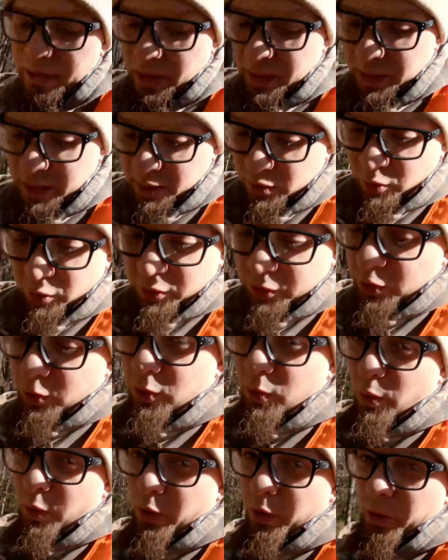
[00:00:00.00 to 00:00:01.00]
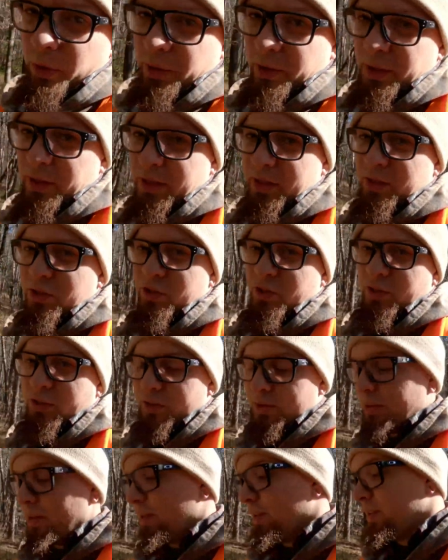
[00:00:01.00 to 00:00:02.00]
This will still work, it's
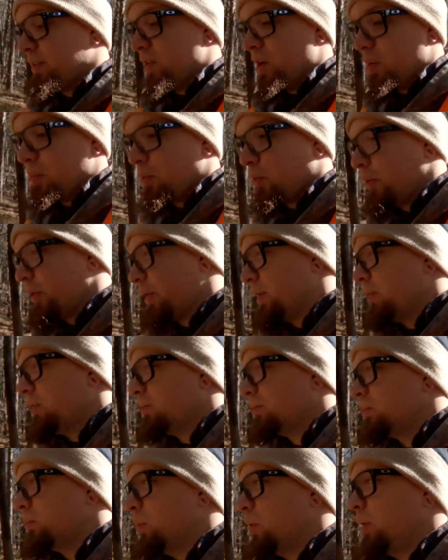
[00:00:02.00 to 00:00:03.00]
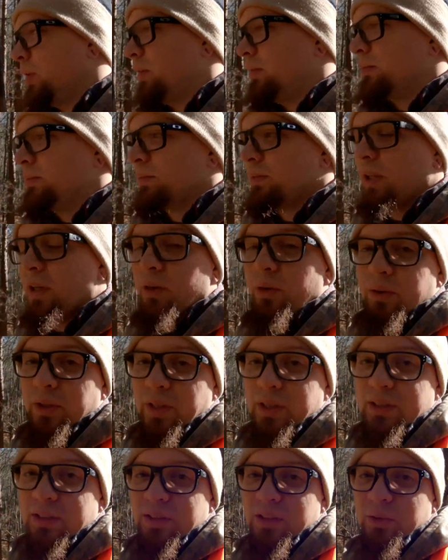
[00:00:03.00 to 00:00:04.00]
just, it's not pretty, but I don't
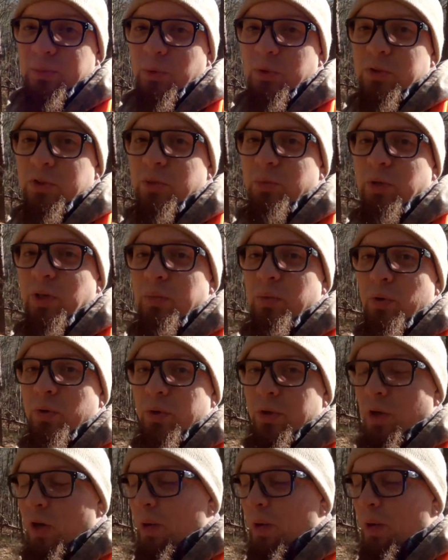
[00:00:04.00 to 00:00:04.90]
guess it's supposed to be a beauty